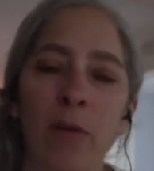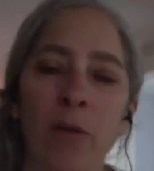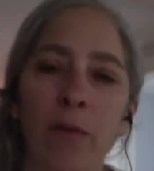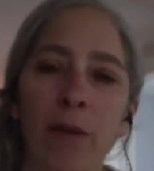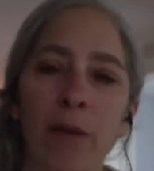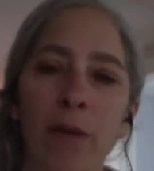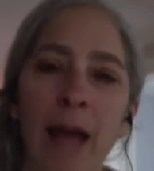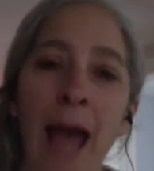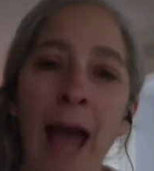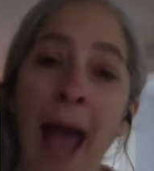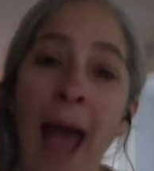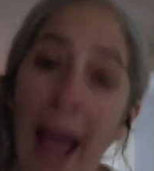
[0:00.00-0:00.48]

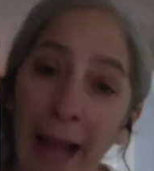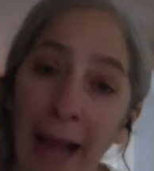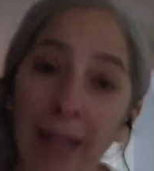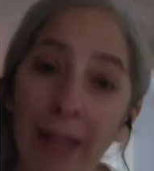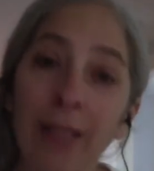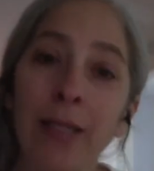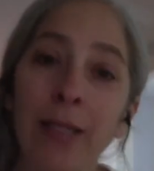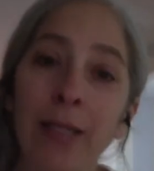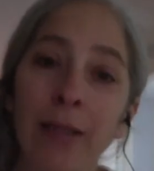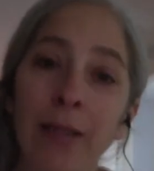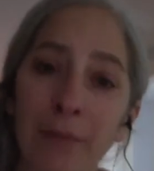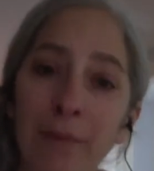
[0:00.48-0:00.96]

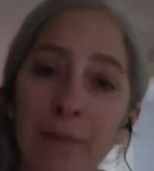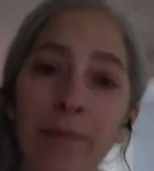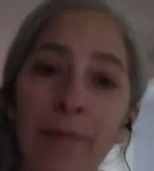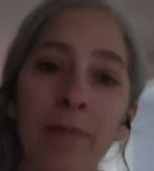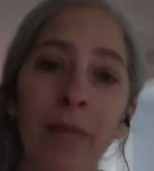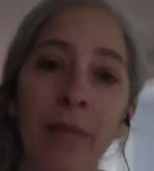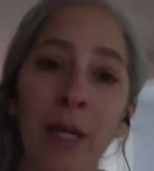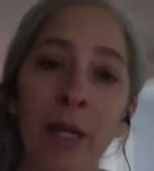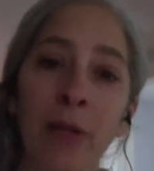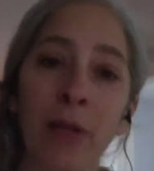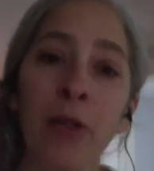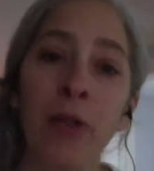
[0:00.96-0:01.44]
act
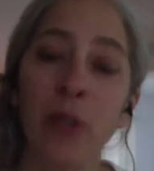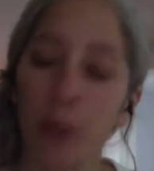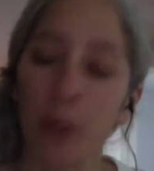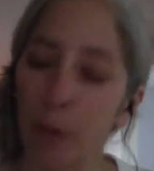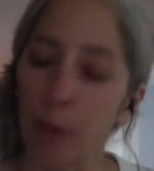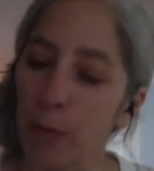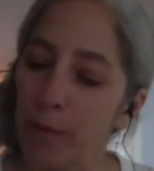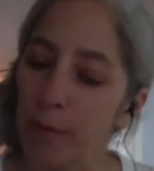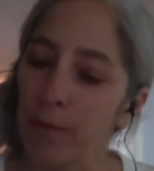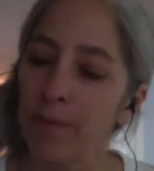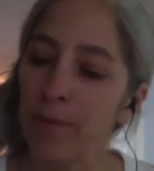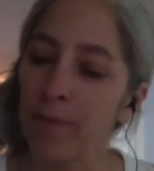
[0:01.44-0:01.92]
and do,
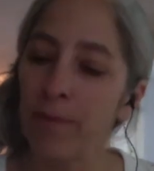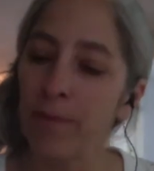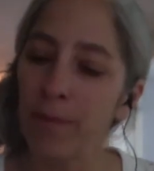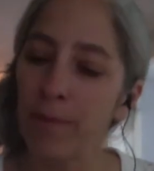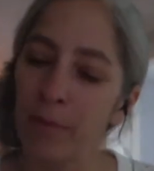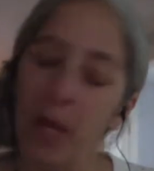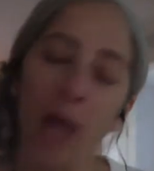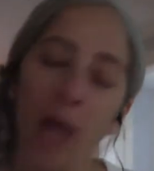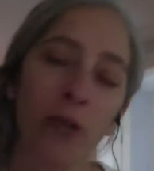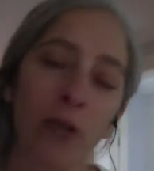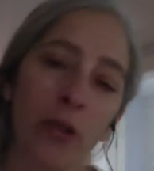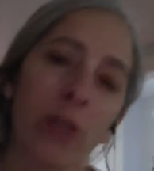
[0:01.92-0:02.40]

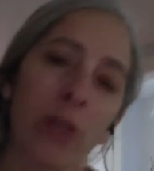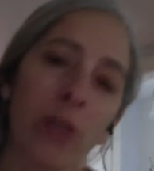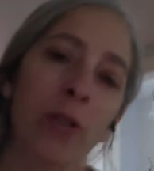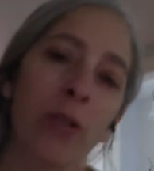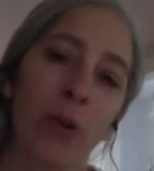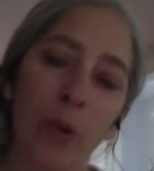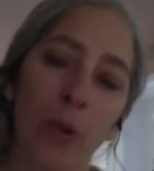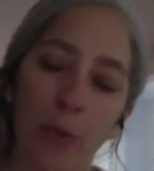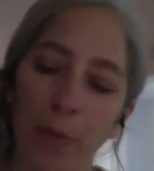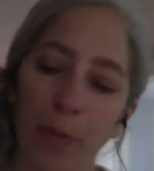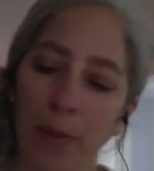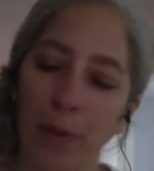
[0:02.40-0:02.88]
not just
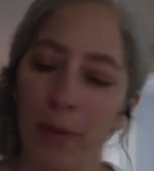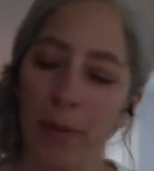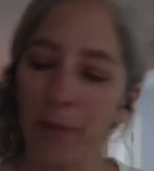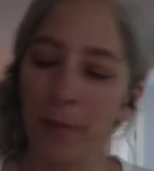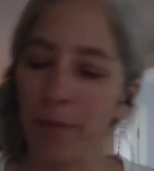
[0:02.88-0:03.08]
hope.